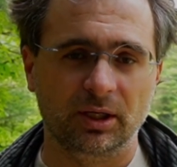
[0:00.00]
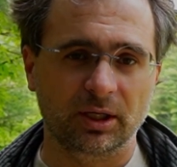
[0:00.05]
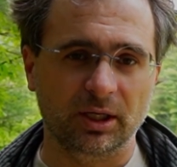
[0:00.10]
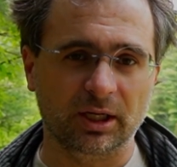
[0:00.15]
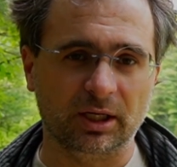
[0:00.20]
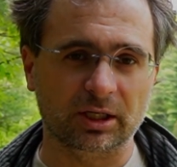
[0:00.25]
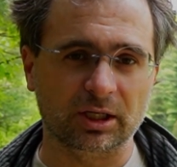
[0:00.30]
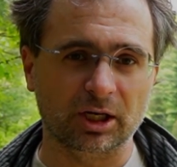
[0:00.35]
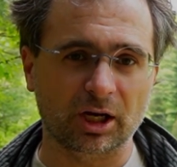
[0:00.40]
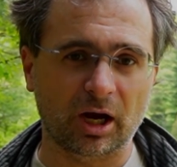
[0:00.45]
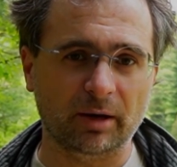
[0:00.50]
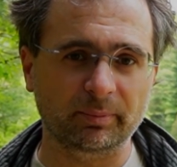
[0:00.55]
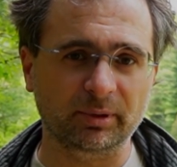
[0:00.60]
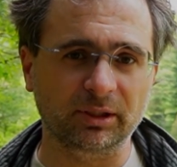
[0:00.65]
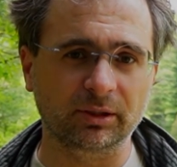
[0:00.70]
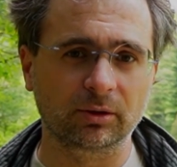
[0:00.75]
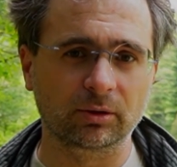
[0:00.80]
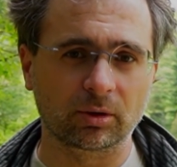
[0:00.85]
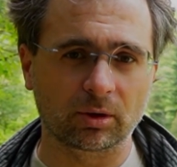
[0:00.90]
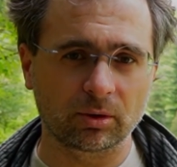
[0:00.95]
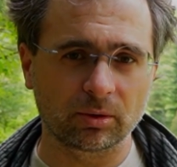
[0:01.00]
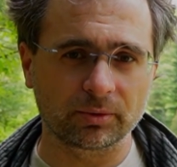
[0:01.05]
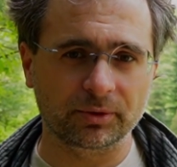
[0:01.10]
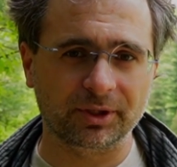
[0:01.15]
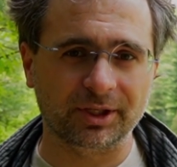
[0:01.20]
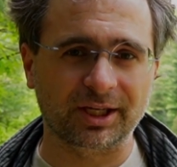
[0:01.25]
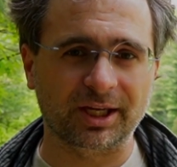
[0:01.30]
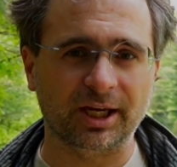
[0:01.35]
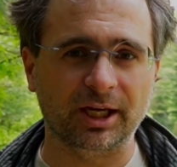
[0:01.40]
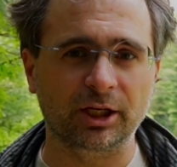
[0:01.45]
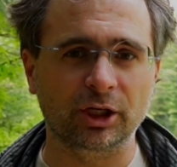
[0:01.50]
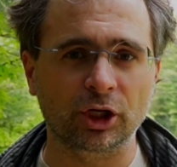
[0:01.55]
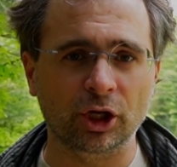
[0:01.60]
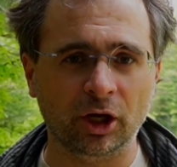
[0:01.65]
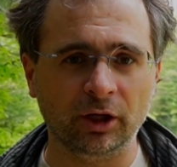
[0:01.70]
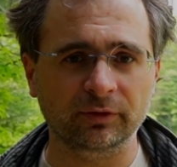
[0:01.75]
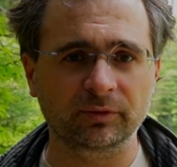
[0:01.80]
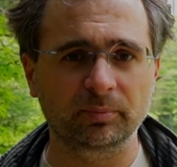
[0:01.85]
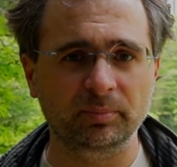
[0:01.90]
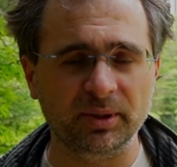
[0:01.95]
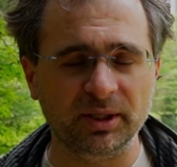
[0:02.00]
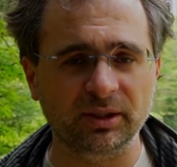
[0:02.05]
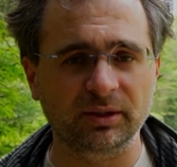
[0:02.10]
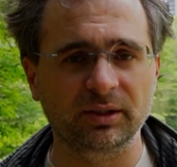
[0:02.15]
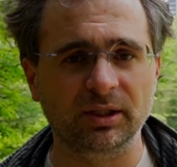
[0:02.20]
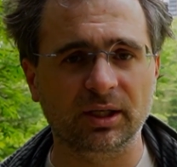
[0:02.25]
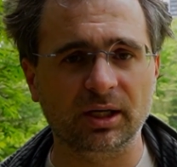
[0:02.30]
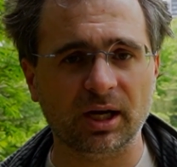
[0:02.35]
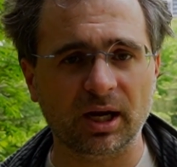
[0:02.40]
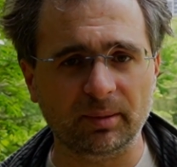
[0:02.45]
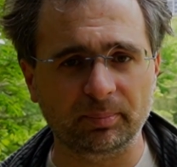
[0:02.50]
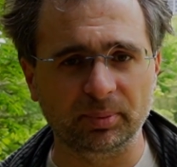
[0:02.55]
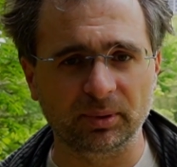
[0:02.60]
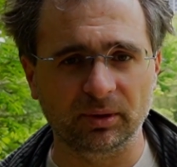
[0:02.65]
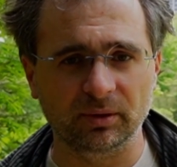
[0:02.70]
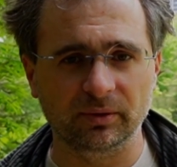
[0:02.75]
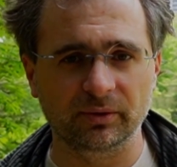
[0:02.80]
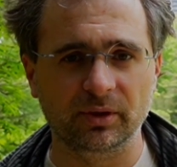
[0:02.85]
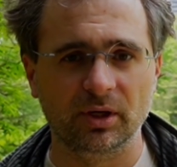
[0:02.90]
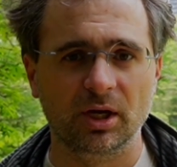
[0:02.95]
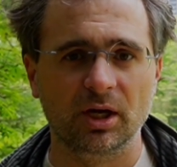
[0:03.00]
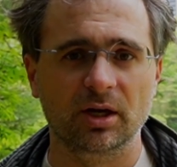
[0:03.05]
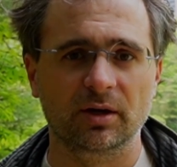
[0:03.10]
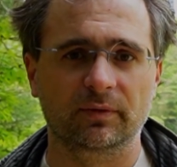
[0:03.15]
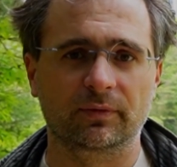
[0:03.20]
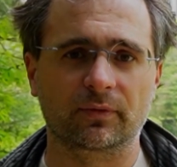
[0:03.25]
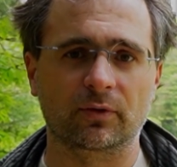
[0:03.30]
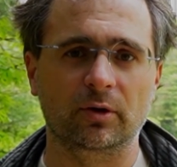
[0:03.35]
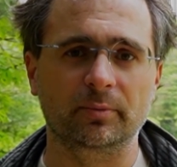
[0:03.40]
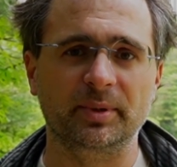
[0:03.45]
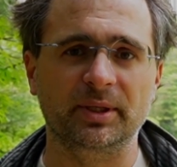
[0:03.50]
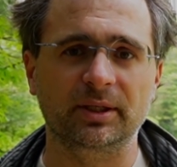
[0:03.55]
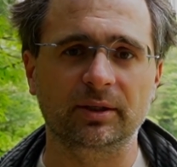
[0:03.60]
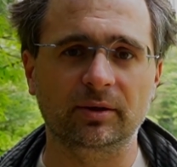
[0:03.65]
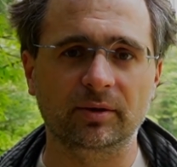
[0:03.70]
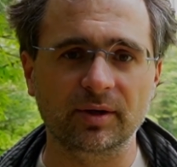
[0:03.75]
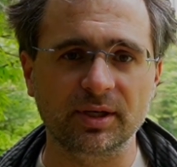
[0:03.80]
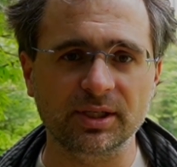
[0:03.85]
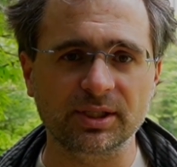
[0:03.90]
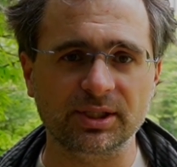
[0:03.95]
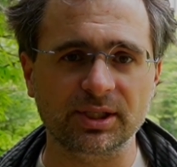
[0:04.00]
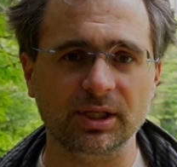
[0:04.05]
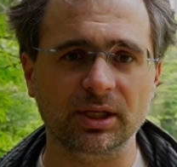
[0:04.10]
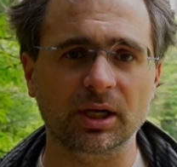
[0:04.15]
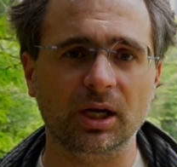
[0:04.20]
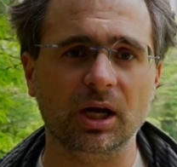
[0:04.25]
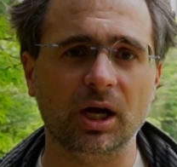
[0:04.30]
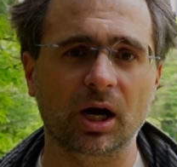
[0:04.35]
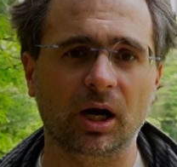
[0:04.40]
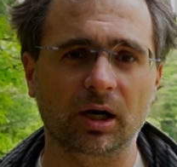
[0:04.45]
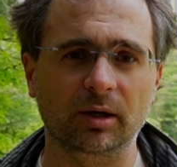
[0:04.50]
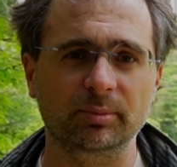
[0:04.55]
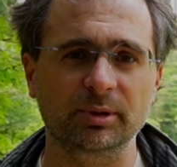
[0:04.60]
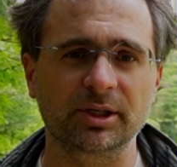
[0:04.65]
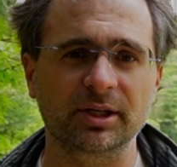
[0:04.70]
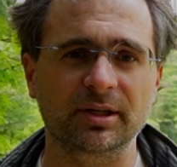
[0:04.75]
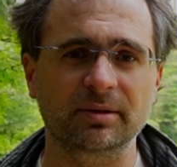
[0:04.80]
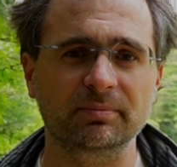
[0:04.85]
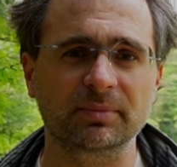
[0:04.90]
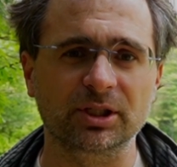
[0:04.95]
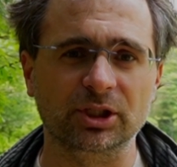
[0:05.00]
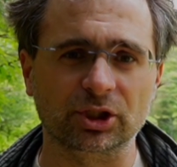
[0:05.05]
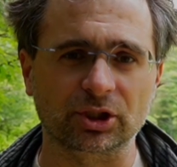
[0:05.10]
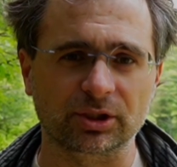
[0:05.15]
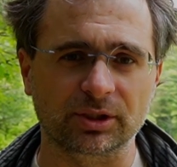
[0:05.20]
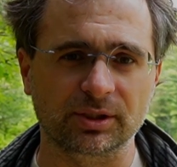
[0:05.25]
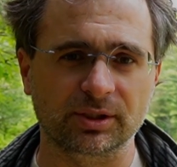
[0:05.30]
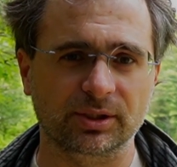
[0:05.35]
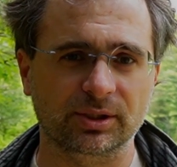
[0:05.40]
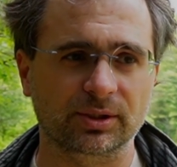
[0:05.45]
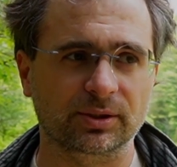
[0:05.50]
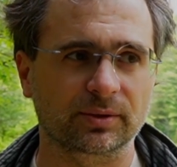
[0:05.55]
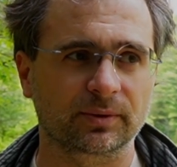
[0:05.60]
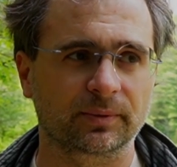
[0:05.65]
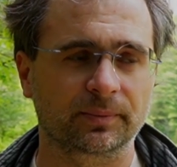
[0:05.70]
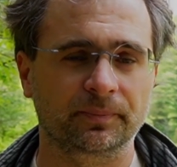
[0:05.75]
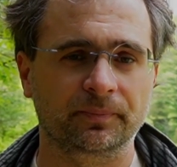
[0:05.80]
Economic growth cannot be decoupled from increasing carbon emissions.